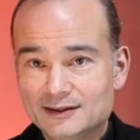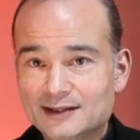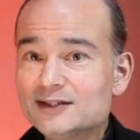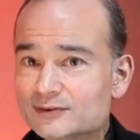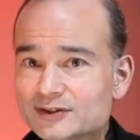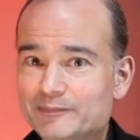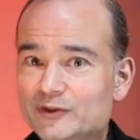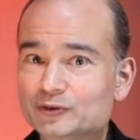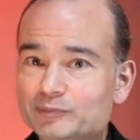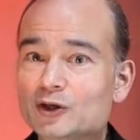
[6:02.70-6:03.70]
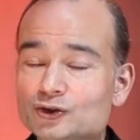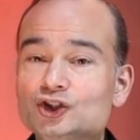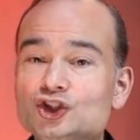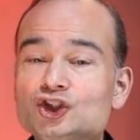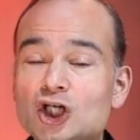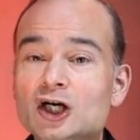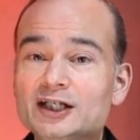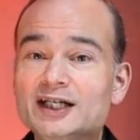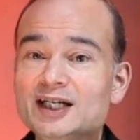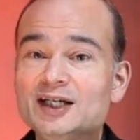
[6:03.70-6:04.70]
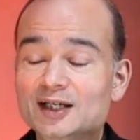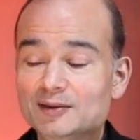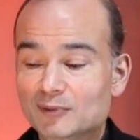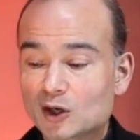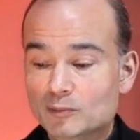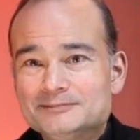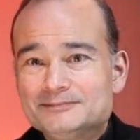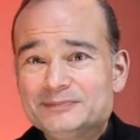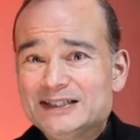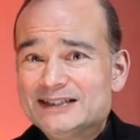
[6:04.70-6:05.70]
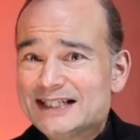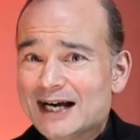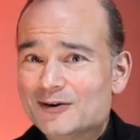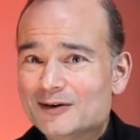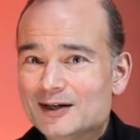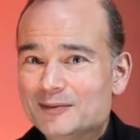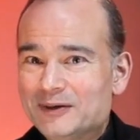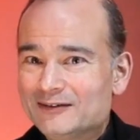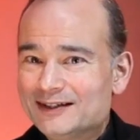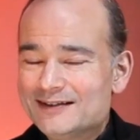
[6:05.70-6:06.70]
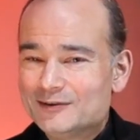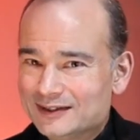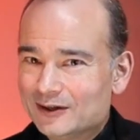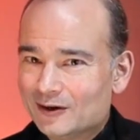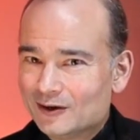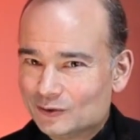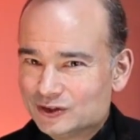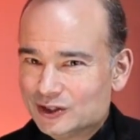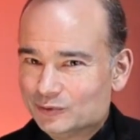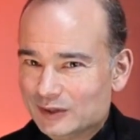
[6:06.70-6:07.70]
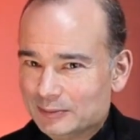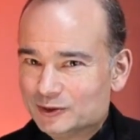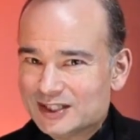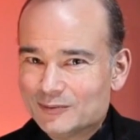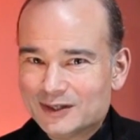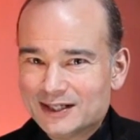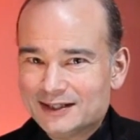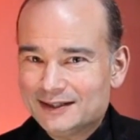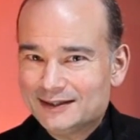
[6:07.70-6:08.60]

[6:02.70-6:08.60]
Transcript: This was the most shocking moment because now apparently there, there are also rebels that want to